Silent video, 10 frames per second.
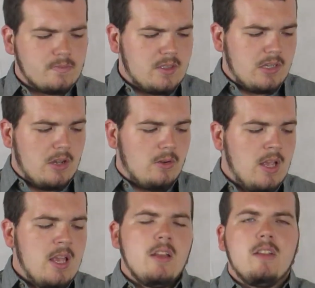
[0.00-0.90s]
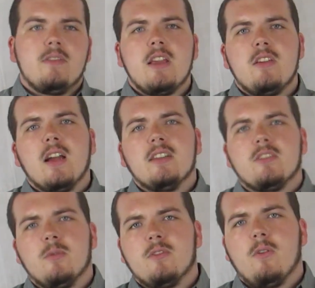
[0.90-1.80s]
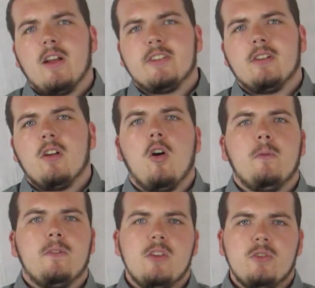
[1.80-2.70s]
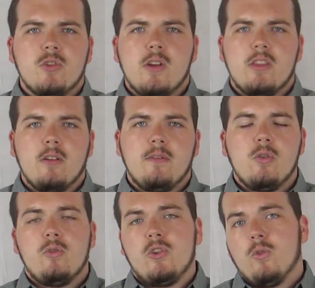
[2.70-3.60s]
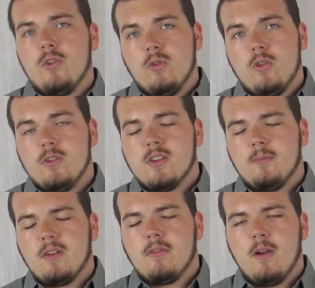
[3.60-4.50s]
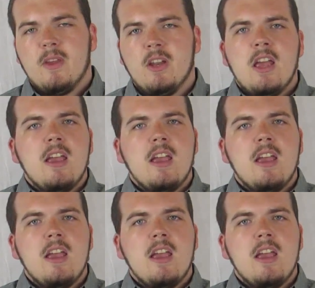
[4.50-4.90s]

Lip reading: So thank you guys so much for watching. Hopefully you enjoyed the review or you learned something from it.